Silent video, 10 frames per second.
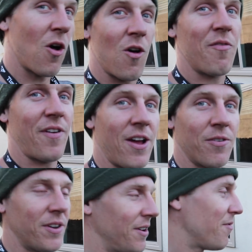All
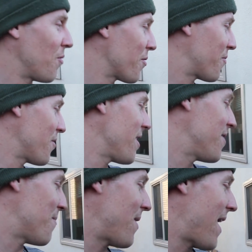found for free in
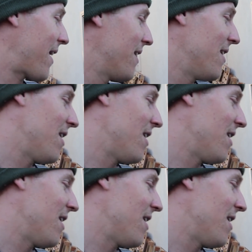the back.